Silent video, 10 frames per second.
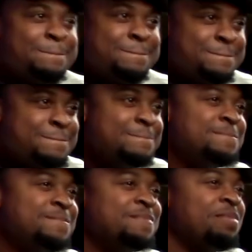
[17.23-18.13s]

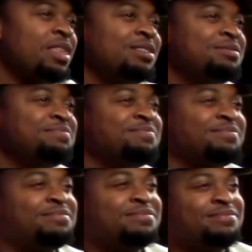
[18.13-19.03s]

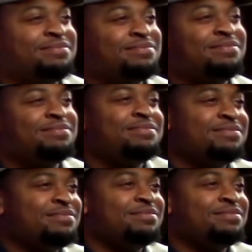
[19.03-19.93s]

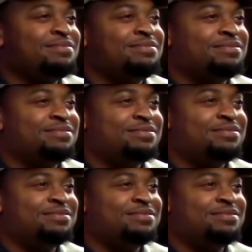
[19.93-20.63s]
(silent)